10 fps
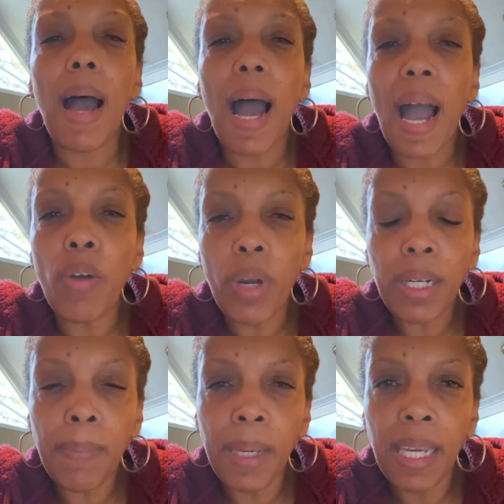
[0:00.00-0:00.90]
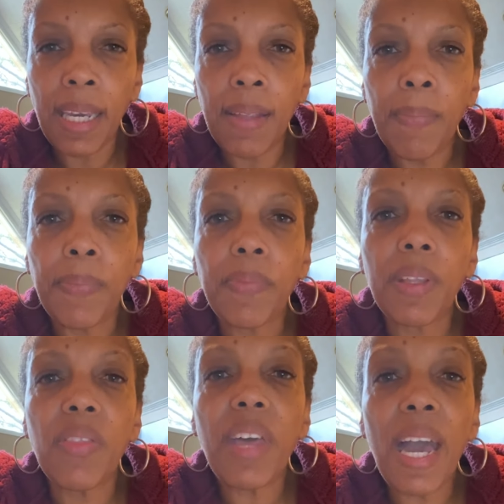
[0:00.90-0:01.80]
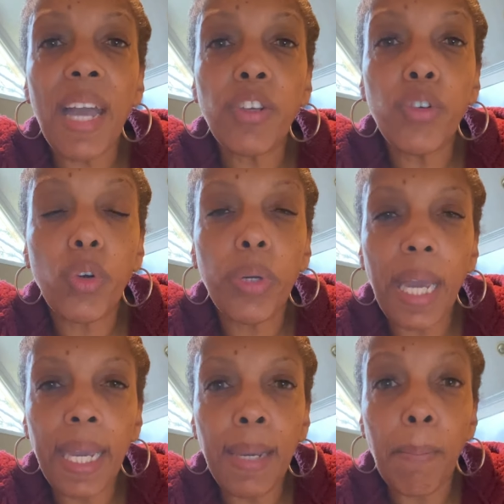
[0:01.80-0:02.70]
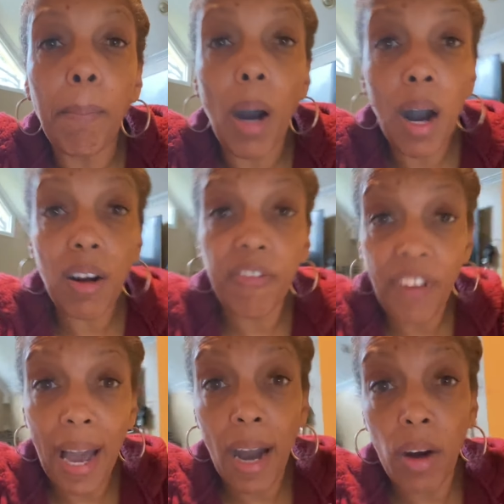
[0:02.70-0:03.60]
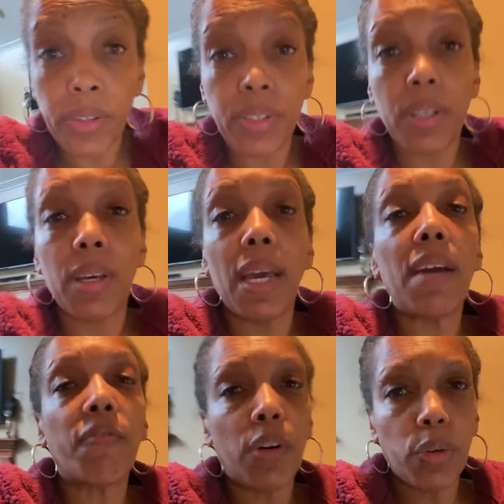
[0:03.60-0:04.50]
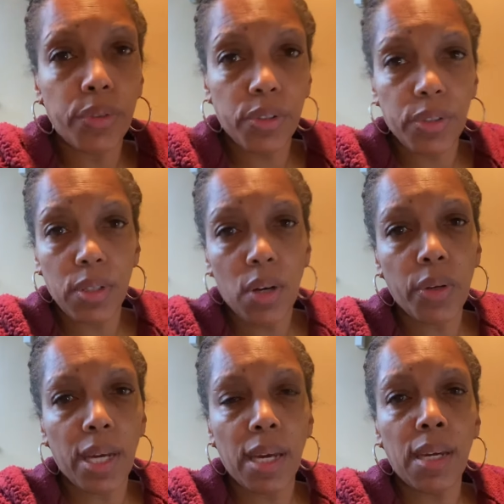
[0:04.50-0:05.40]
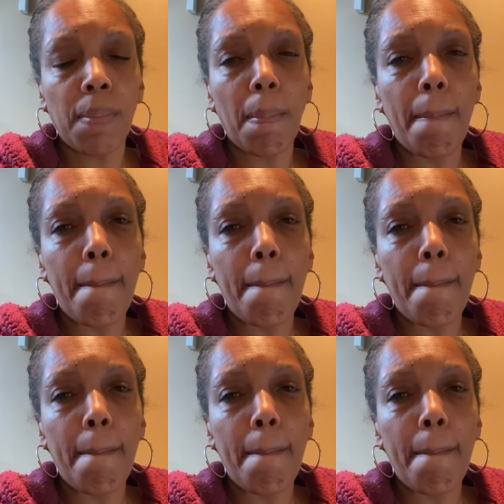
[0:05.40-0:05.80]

I recommend that you create mock files and folders. Okay.